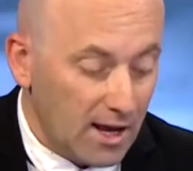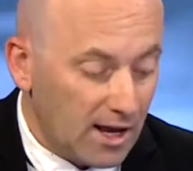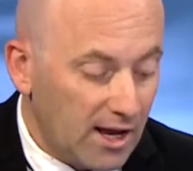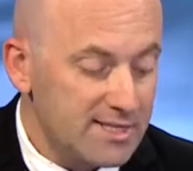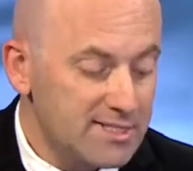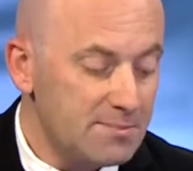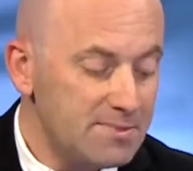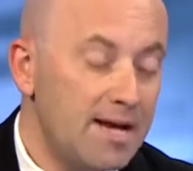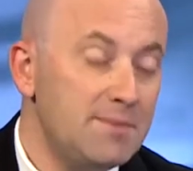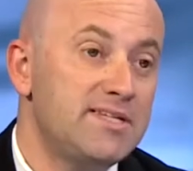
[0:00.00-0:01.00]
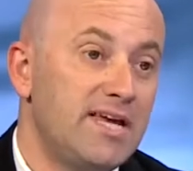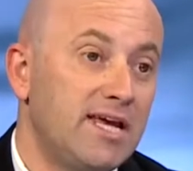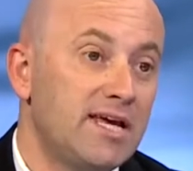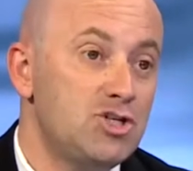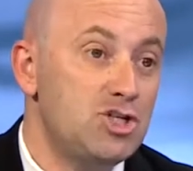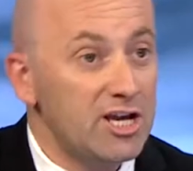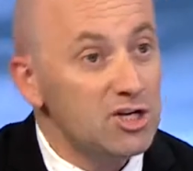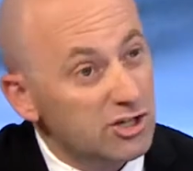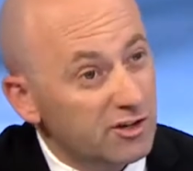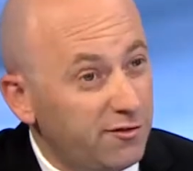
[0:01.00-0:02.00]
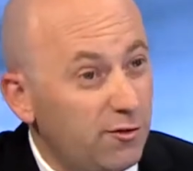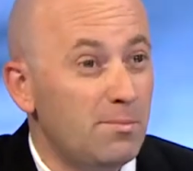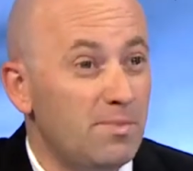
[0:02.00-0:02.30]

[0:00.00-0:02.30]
And sometimes they can change their form,